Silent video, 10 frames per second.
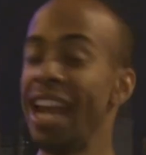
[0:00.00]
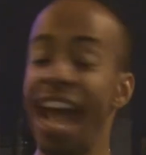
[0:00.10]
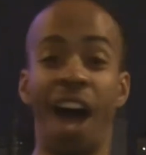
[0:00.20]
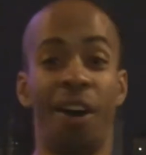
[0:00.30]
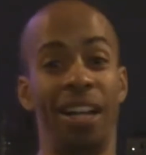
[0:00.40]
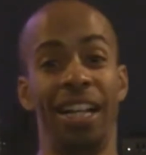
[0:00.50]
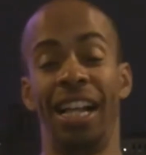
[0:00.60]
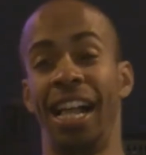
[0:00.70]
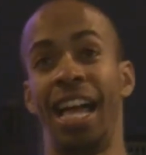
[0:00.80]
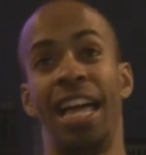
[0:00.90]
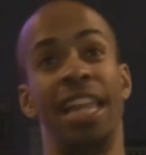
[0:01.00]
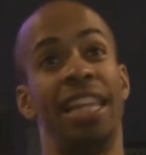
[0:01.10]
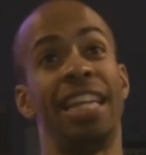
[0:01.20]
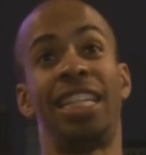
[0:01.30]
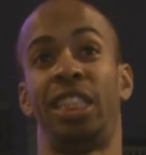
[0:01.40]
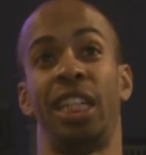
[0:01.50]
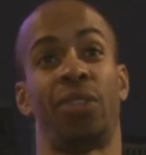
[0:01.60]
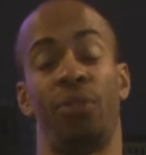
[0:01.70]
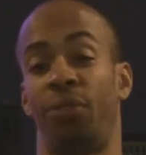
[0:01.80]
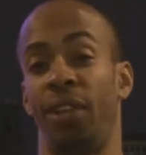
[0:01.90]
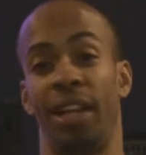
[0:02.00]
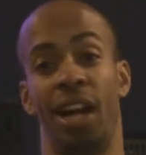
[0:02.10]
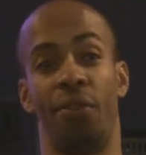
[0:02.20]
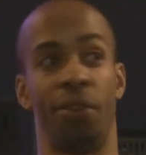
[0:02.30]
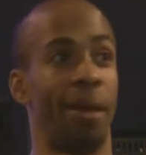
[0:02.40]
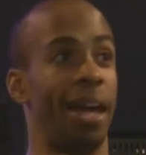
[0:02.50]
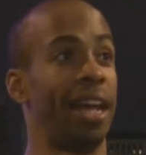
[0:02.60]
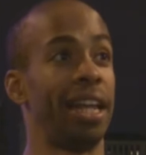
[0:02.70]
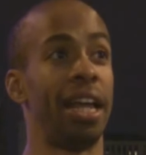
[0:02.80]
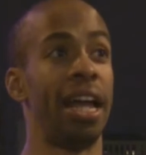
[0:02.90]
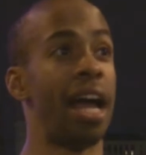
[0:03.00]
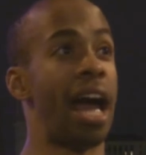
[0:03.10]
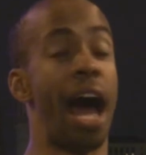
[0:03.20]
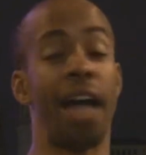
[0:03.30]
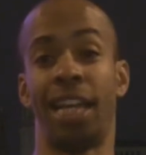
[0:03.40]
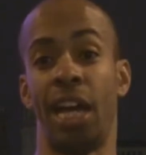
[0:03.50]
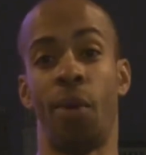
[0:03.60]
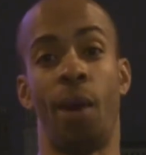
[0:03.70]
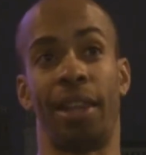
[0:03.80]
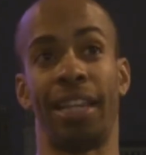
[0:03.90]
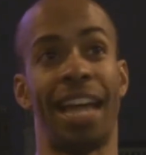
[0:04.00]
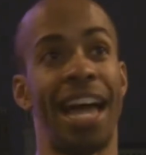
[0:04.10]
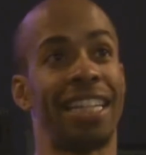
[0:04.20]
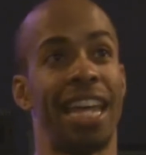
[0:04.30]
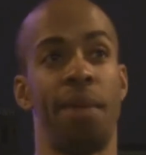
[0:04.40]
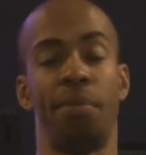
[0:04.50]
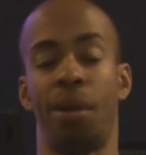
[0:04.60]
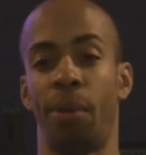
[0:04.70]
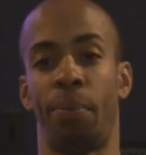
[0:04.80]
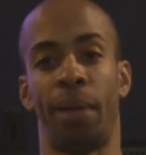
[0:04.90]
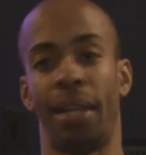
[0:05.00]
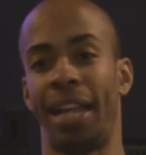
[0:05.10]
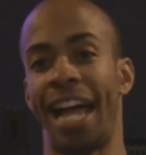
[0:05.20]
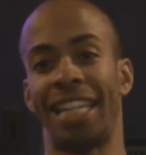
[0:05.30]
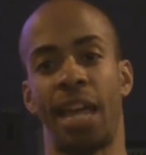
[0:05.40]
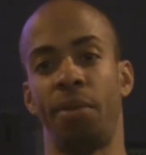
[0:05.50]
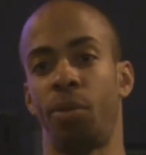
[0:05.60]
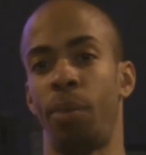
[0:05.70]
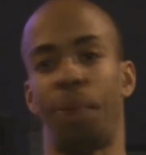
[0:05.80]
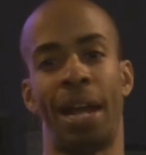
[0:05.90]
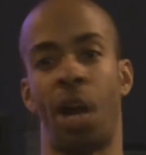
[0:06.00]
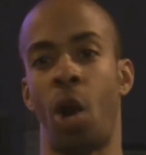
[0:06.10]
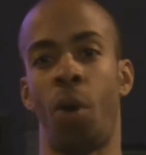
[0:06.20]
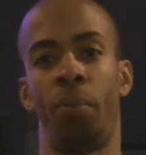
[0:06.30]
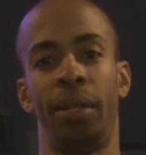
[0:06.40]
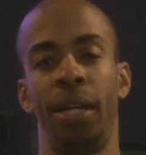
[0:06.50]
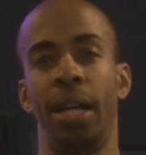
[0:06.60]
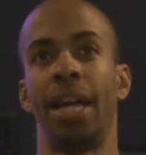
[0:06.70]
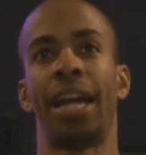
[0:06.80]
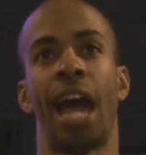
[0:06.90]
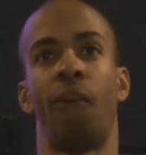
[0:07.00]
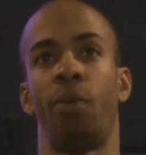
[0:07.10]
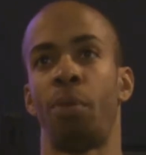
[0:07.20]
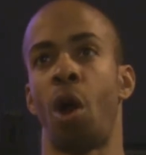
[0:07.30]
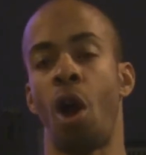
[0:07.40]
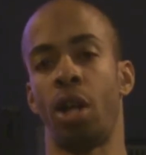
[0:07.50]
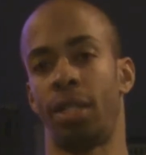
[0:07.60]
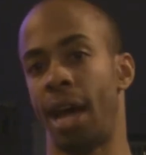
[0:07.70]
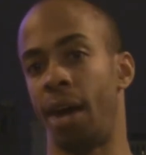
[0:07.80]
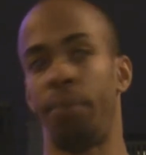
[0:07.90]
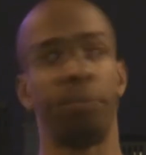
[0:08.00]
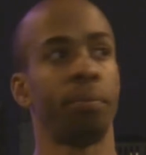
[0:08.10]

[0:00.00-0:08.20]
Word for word: Now, this is just for Philadelphia, man. I'll tell you what, the last game that we the last games we played at home kind of ripped our hearts out